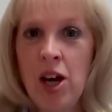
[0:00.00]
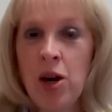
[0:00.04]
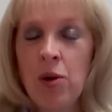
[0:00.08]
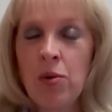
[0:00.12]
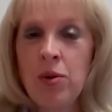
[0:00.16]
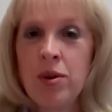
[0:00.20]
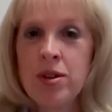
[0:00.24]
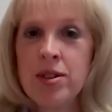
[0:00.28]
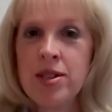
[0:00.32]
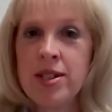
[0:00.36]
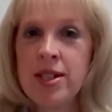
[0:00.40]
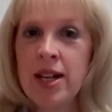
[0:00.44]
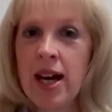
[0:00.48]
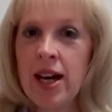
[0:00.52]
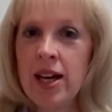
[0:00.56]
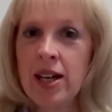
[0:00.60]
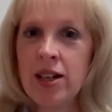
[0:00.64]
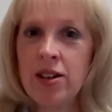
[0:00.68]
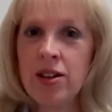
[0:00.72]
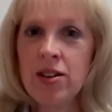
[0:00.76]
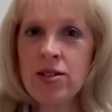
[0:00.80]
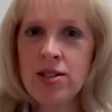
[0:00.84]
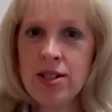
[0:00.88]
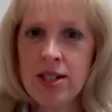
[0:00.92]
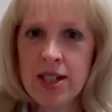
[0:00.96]
Whereas
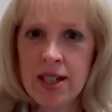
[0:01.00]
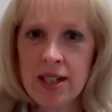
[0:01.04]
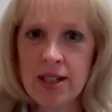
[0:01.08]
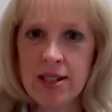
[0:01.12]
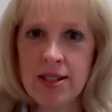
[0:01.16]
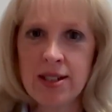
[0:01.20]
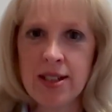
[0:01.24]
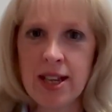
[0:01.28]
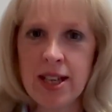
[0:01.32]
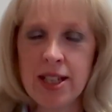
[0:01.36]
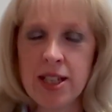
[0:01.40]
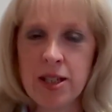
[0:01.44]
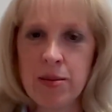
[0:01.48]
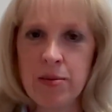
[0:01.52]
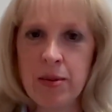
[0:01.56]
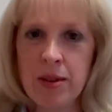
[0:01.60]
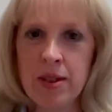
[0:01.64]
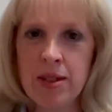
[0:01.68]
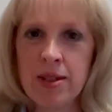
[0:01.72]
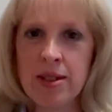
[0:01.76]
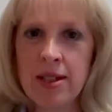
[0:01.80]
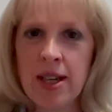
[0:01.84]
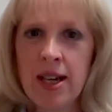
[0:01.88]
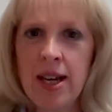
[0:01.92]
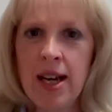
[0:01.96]
diagnostic
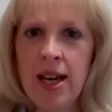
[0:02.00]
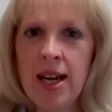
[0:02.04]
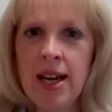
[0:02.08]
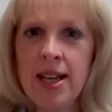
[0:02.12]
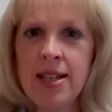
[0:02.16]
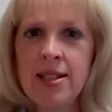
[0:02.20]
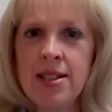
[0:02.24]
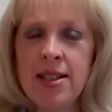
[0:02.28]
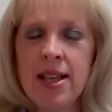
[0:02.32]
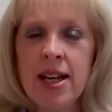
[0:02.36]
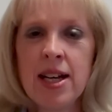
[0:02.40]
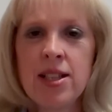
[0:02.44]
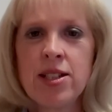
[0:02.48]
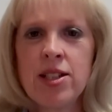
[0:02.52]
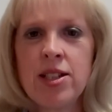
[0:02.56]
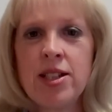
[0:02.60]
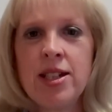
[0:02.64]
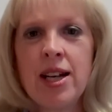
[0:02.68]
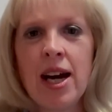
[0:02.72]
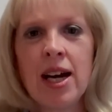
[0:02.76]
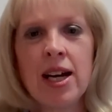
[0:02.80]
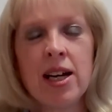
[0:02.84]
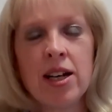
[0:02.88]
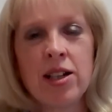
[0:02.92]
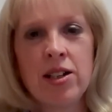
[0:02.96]
assessment is there to
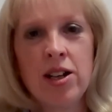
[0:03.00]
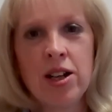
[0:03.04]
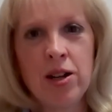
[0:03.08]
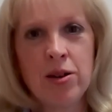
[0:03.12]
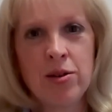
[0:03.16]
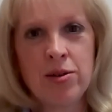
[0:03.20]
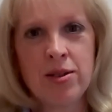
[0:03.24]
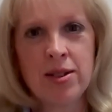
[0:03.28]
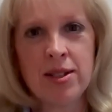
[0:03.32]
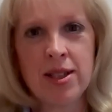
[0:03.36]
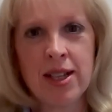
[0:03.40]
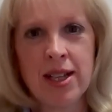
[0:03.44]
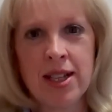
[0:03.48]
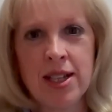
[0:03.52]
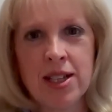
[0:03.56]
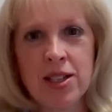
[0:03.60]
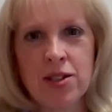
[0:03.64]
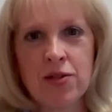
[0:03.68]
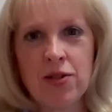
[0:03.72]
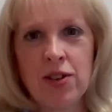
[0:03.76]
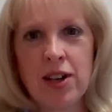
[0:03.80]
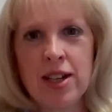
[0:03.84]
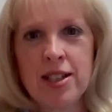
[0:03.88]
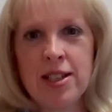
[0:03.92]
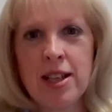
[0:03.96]
diagnose things,
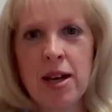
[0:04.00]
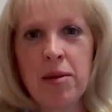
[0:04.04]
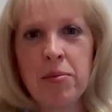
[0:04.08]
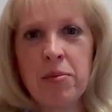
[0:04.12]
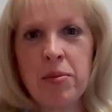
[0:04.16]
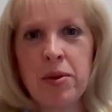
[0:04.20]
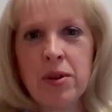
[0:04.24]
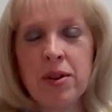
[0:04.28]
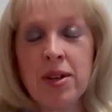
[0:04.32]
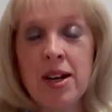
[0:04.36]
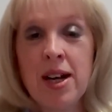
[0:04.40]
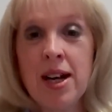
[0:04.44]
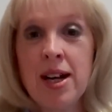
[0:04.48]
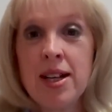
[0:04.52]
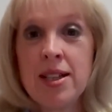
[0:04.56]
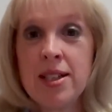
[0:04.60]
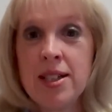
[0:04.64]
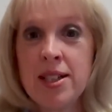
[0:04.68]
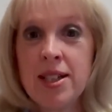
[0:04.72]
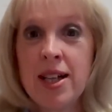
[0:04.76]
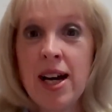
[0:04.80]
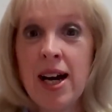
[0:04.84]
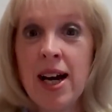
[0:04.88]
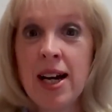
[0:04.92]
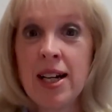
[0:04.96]
for example,
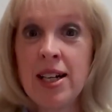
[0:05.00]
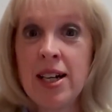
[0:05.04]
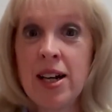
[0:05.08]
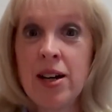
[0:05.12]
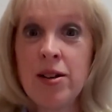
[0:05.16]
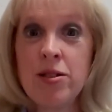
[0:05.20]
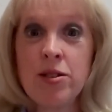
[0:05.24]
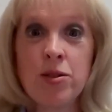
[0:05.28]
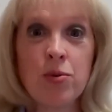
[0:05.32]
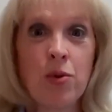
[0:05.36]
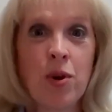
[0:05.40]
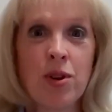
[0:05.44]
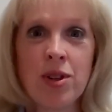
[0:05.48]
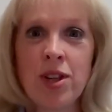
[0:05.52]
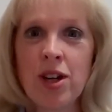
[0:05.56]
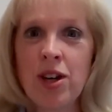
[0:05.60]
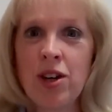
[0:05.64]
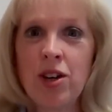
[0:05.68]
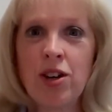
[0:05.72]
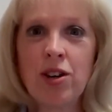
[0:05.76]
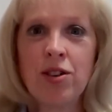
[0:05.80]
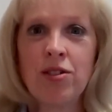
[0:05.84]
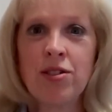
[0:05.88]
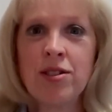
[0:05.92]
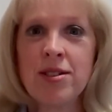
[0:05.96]
to diagnose what their
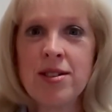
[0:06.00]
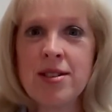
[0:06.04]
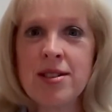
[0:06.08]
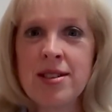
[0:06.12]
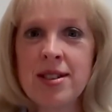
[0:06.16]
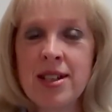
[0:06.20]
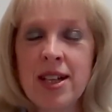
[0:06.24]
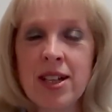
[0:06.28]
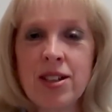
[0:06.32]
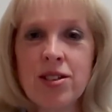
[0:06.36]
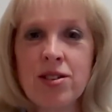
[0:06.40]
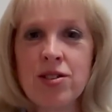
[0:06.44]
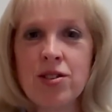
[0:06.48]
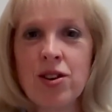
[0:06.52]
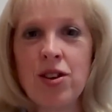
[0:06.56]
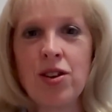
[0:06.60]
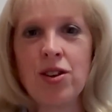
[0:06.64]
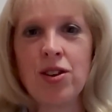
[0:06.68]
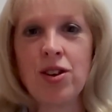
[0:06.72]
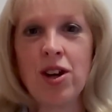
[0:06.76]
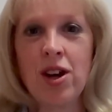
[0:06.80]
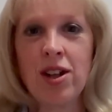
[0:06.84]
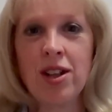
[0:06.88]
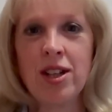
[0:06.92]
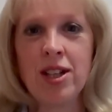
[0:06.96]
current skills or
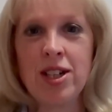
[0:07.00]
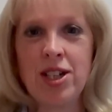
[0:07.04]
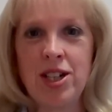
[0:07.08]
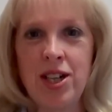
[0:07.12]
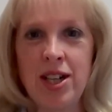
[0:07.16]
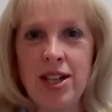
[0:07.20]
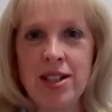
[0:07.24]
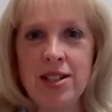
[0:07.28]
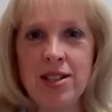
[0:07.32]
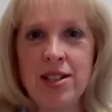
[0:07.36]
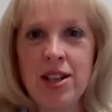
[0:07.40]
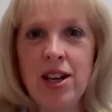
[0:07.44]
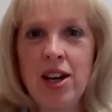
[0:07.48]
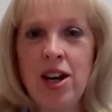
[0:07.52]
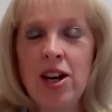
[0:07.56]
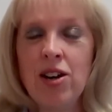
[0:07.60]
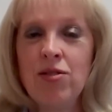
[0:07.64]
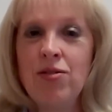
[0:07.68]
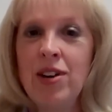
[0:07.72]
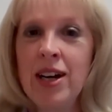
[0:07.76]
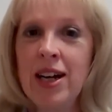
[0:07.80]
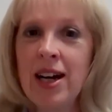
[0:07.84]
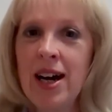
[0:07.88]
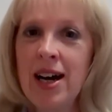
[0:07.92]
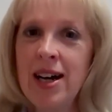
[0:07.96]
knowledge is
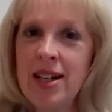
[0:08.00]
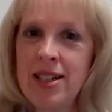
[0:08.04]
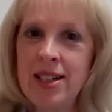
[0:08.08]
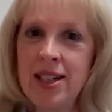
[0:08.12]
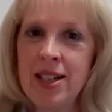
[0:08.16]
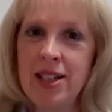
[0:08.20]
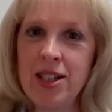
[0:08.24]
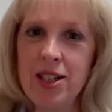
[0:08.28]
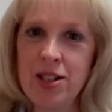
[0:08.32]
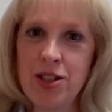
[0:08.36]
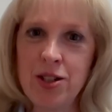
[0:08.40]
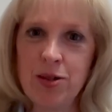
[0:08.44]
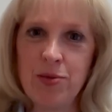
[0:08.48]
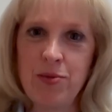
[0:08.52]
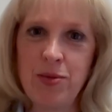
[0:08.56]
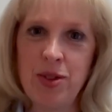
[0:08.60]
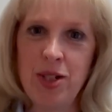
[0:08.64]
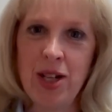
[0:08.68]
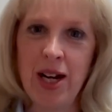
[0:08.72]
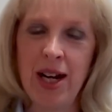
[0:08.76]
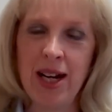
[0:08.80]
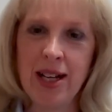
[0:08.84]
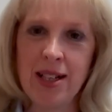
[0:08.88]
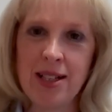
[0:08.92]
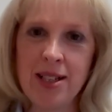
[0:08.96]
regarding the
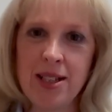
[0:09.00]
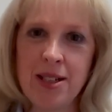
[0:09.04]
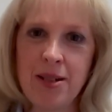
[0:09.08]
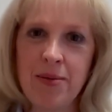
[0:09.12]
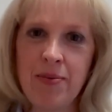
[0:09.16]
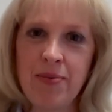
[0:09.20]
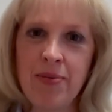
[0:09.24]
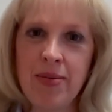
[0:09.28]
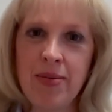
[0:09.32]
subject.